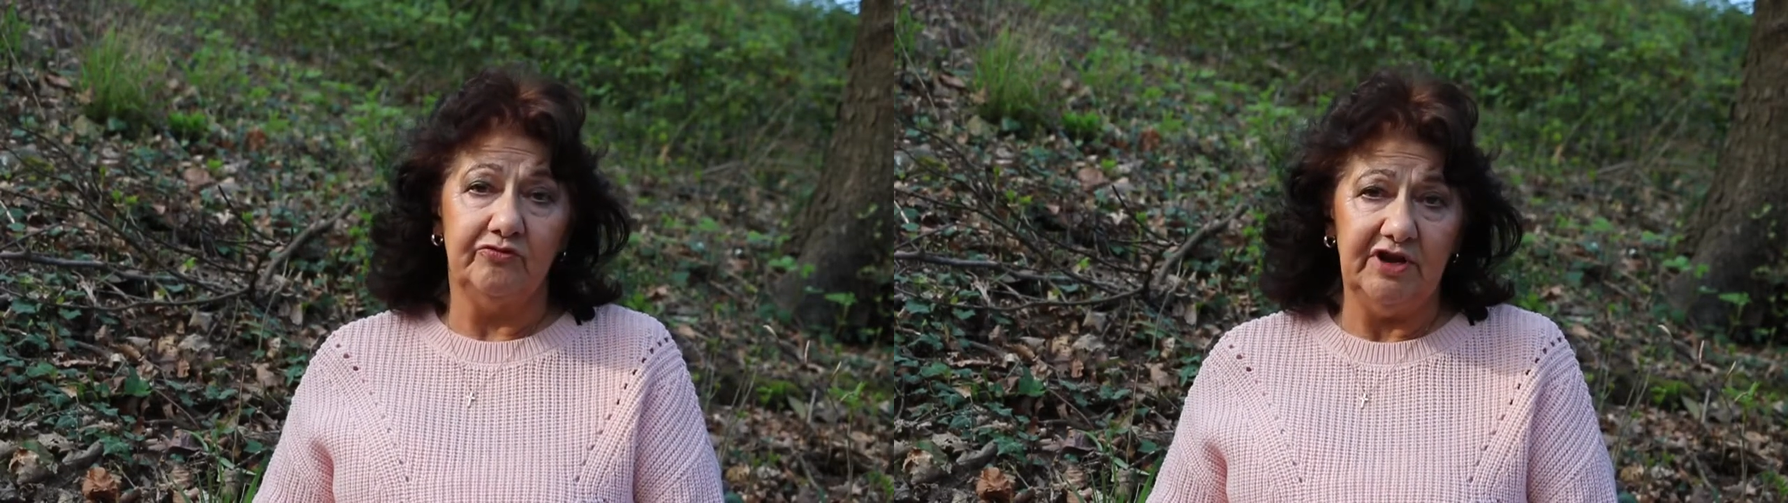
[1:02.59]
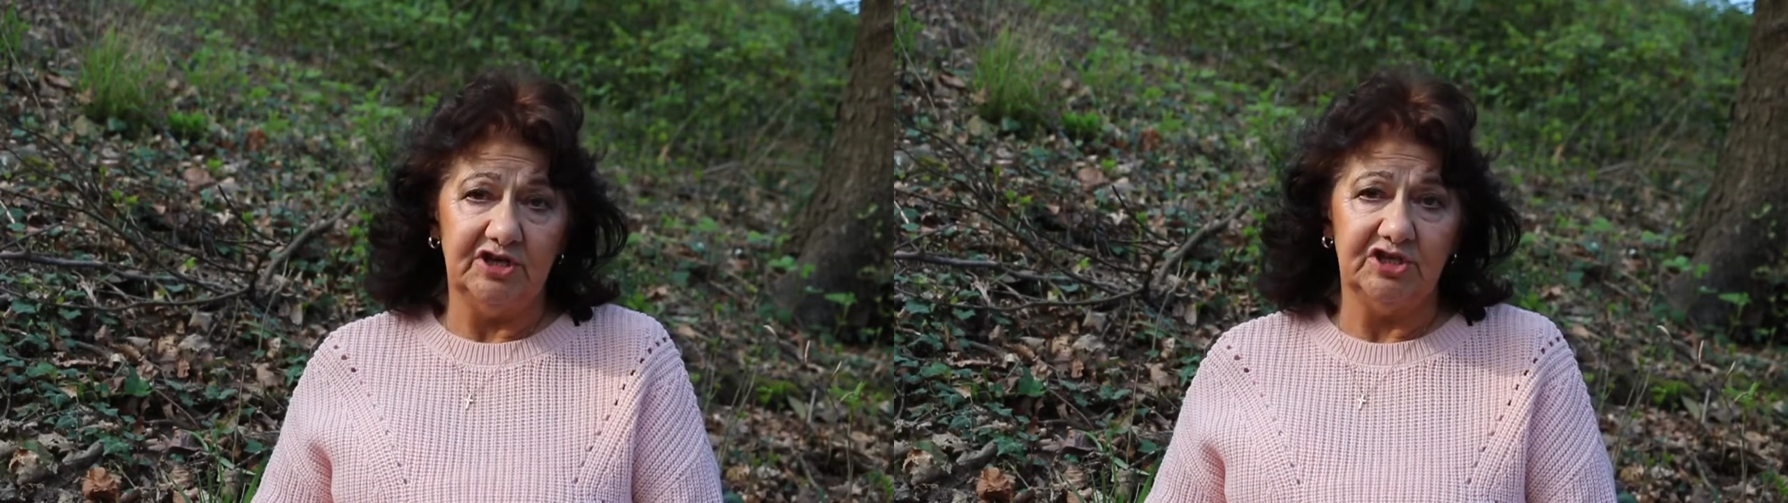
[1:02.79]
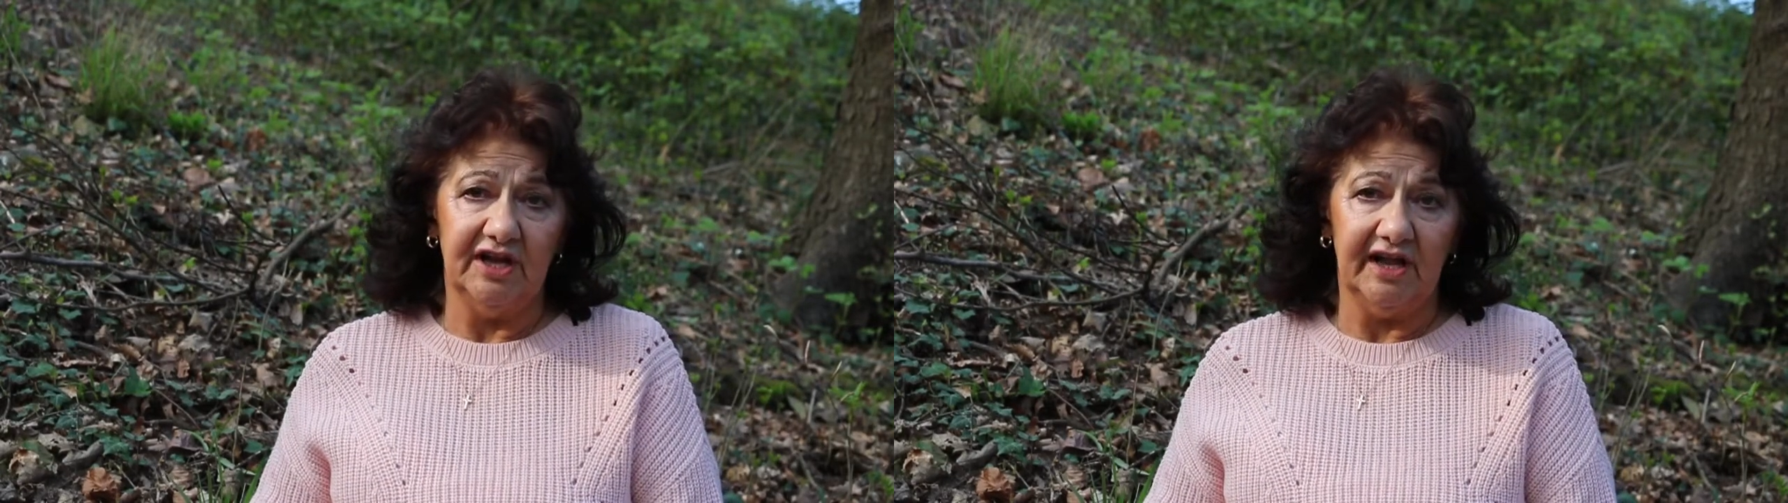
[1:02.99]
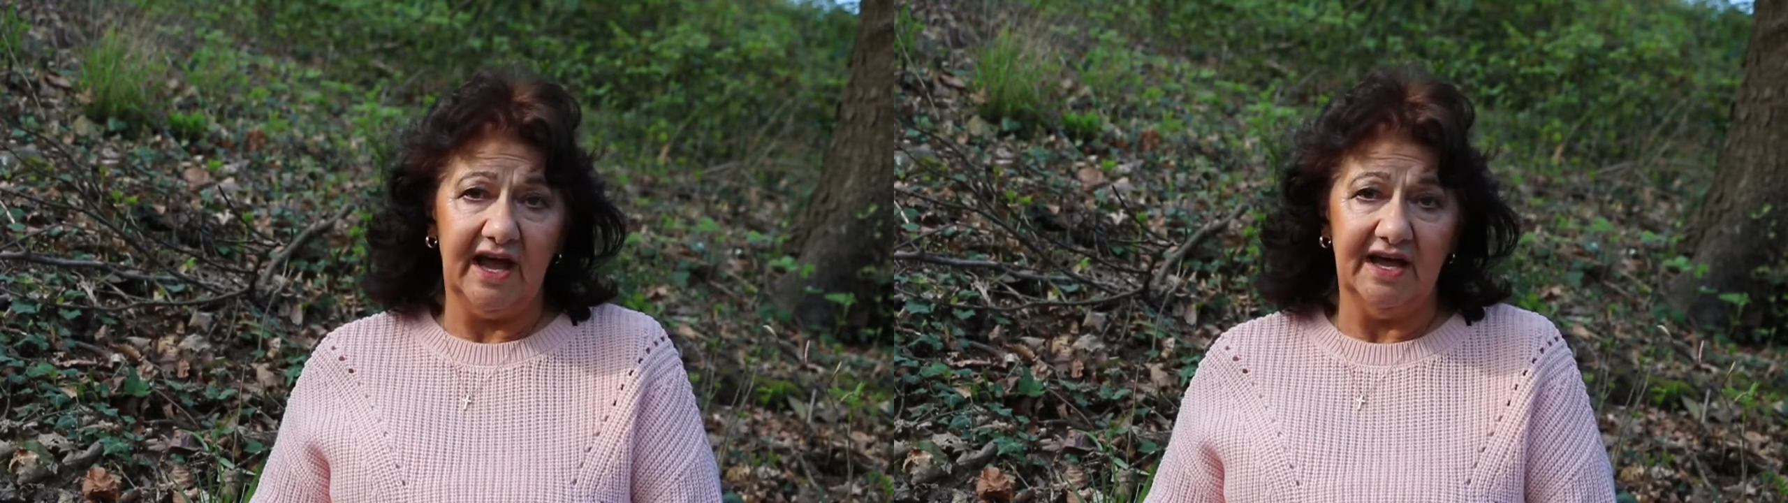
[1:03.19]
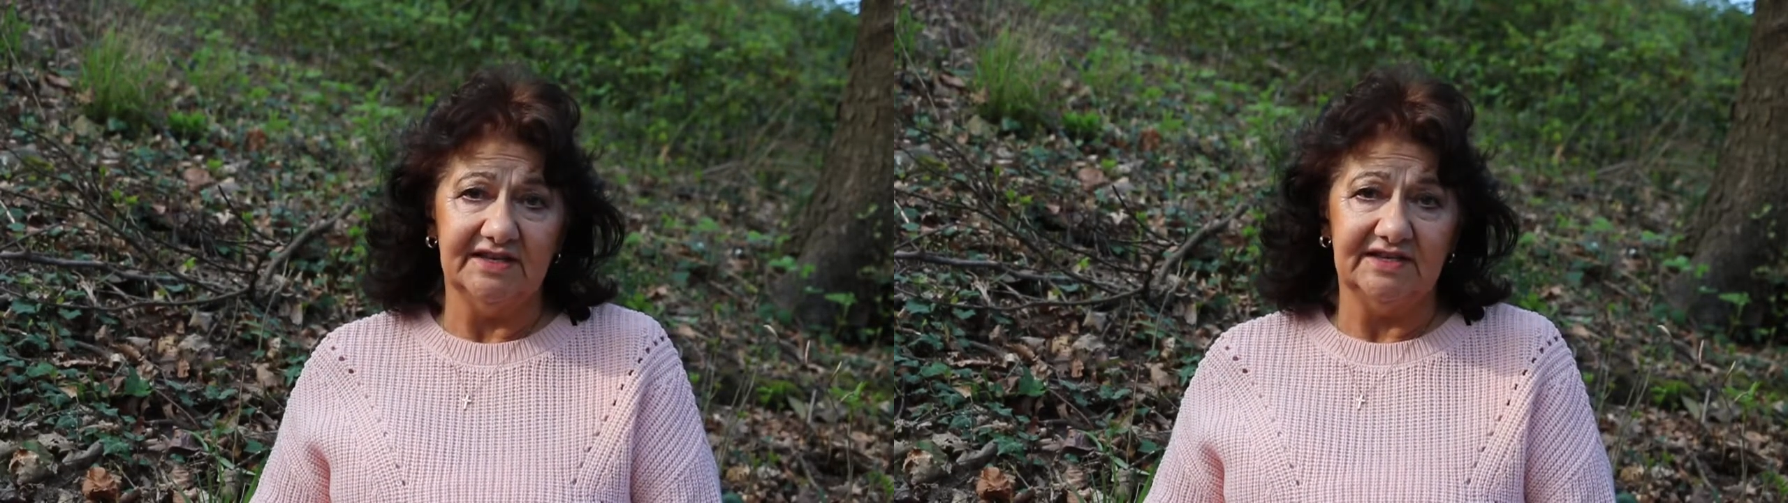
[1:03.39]
regional
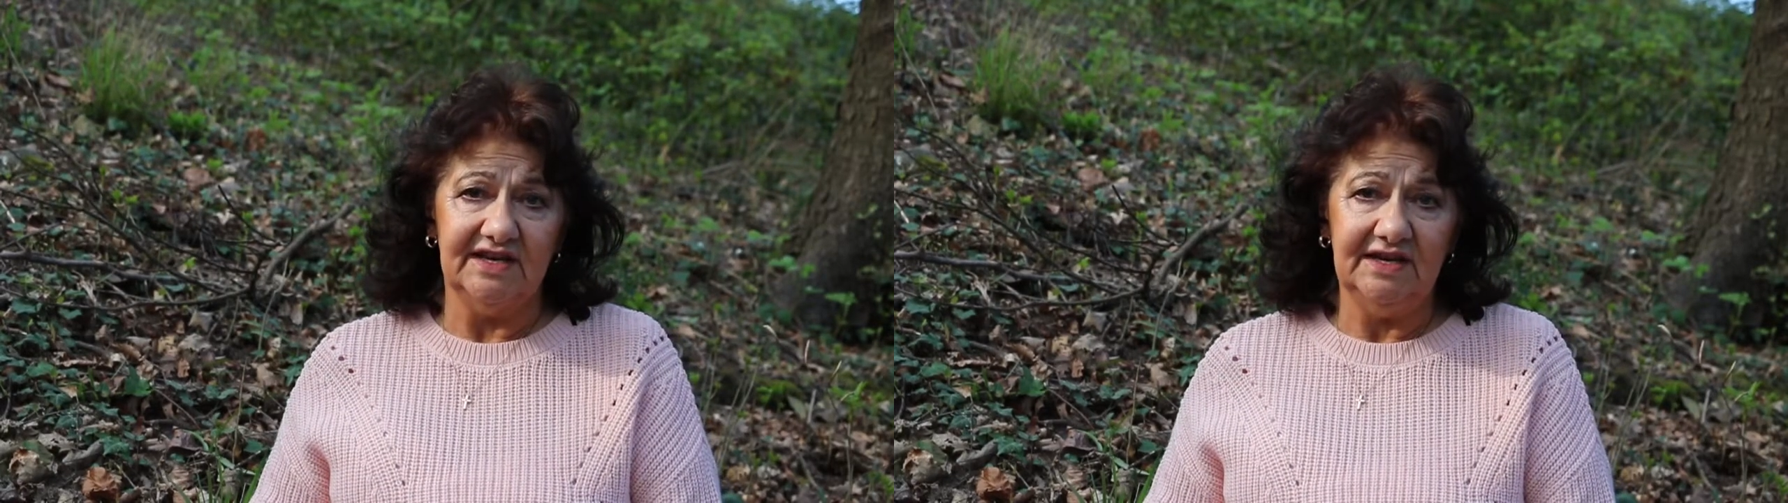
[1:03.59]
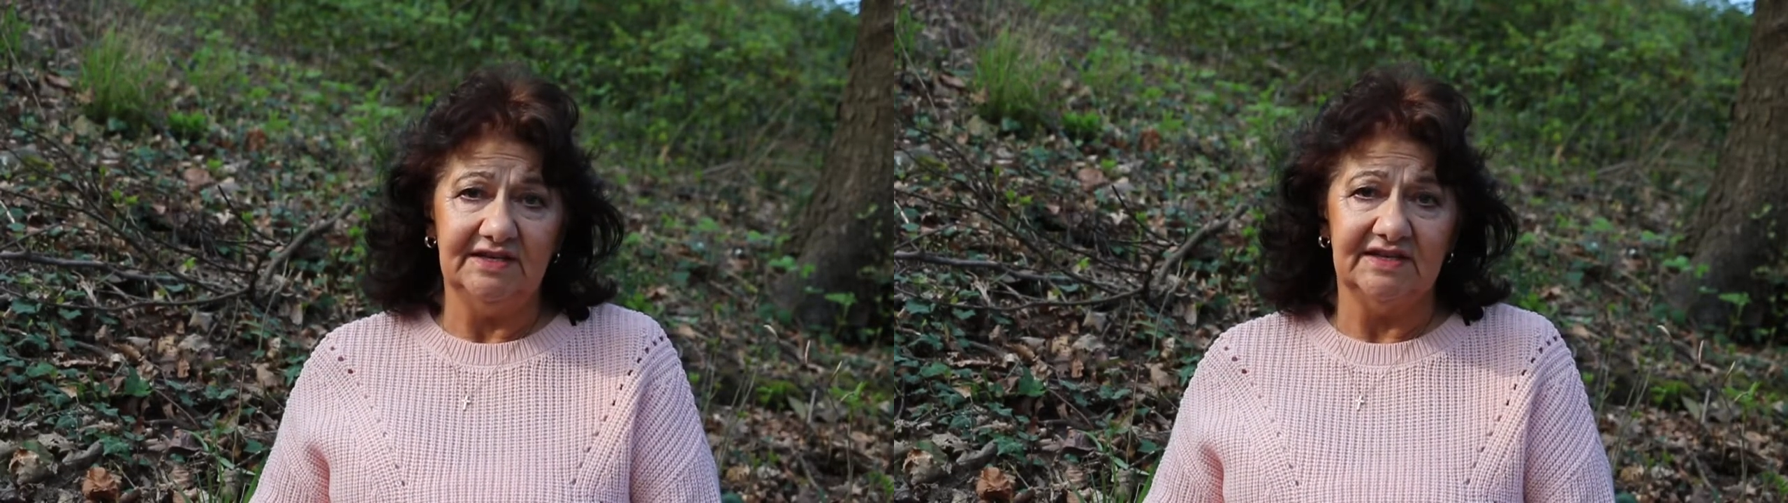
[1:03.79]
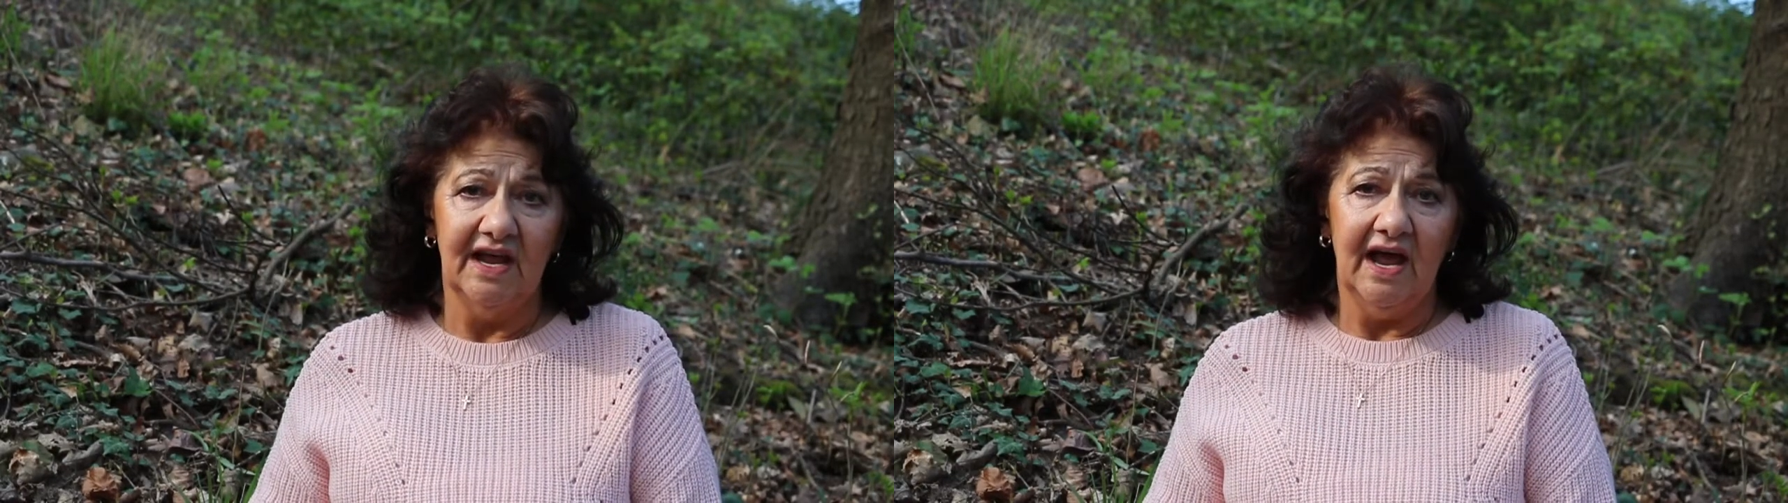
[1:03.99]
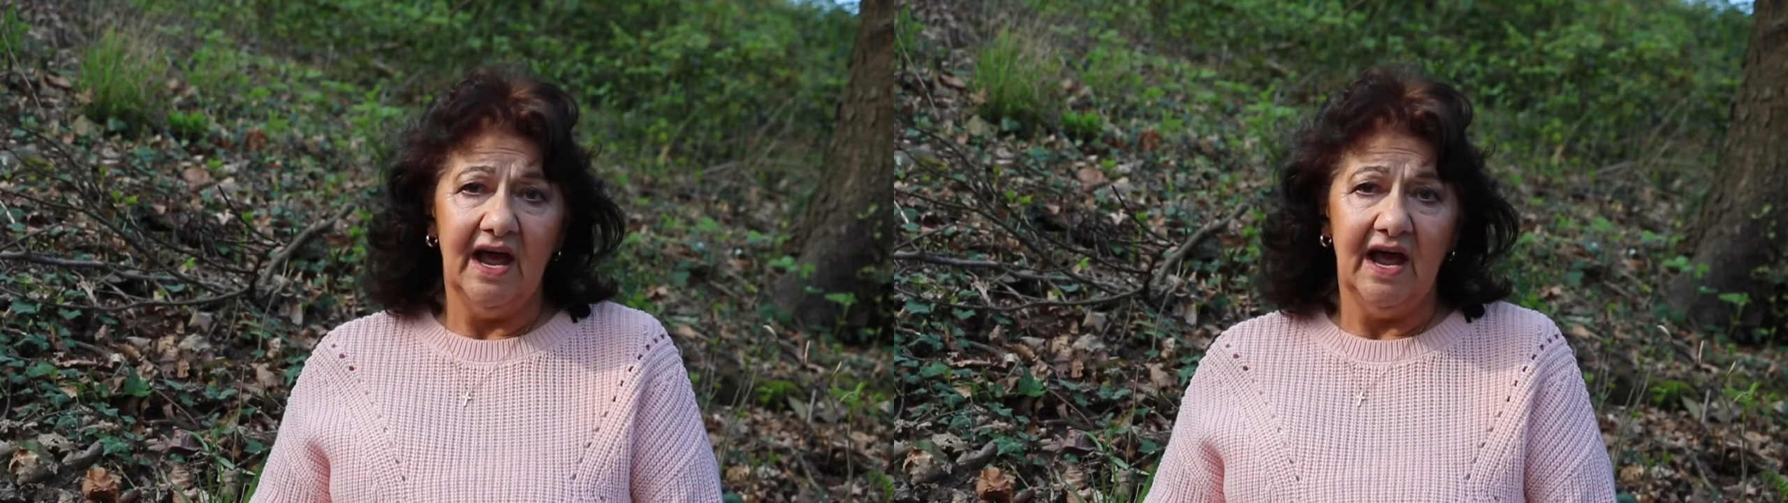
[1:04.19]
candidate.